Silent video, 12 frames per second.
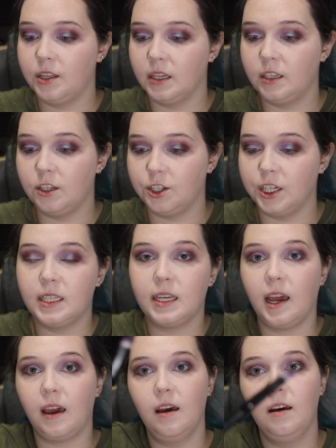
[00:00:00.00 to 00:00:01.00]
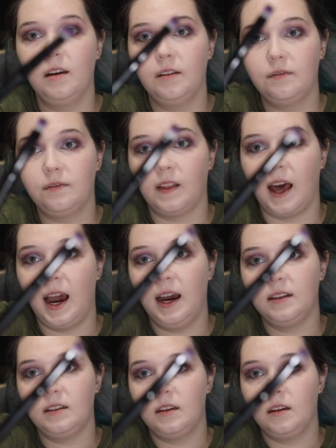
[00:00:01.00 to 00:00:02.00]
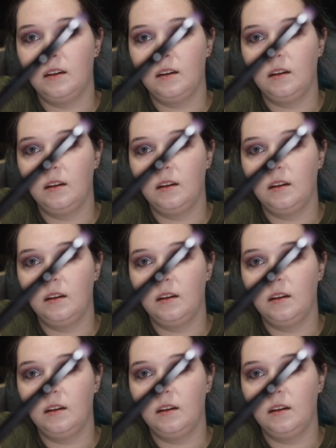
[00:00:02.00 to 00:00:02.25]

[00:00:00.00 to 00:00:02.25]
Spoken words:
This is just a flat